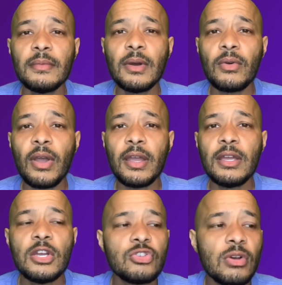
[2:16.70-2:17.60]
Okay,
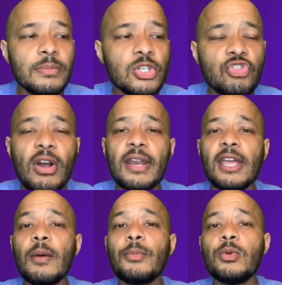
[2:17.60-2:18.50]
so I'm just trying to
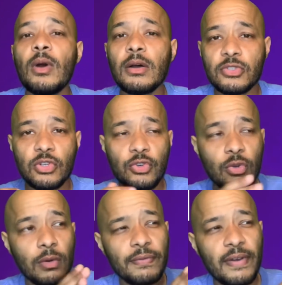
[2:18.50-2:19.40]
help you out so you
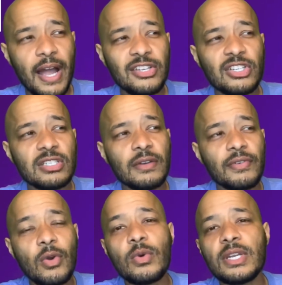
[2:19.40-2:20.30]
don't find yourself
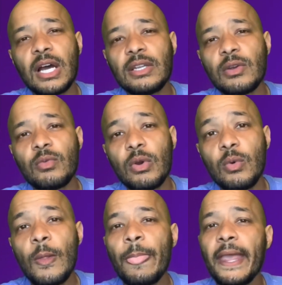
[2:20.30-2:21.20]
going down that
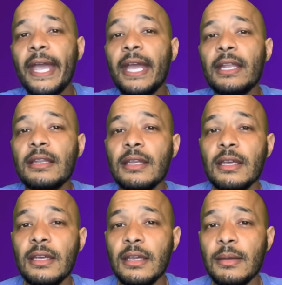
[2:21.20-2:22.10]
road. And
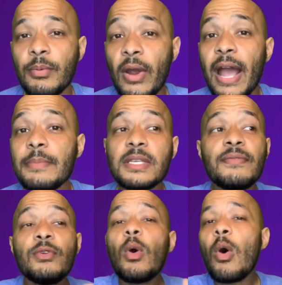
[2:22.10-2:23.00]
perhaps
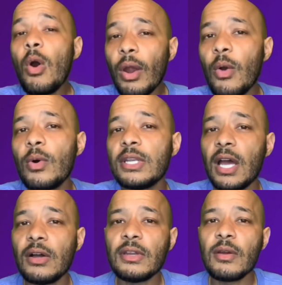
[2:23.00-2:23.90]
if you are going
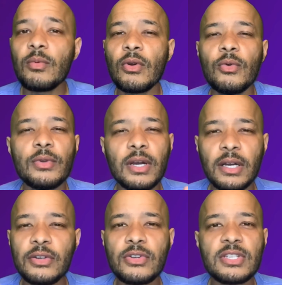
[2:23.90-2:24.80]
down that road,
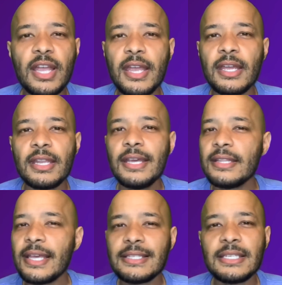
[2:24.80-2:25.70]
understand
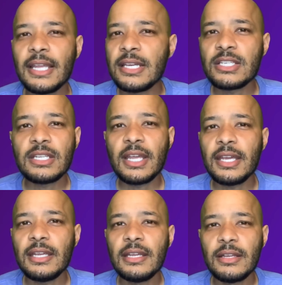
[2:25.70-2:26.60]
that today's your
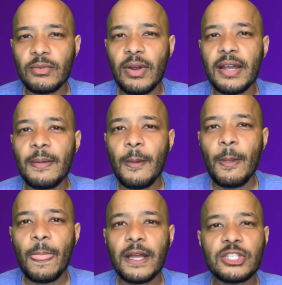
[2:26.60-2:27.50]
day, right?
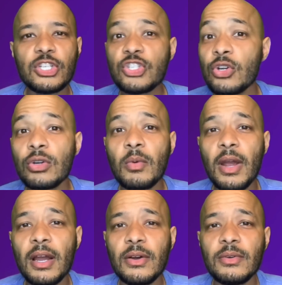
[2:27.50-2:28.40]
to turn around.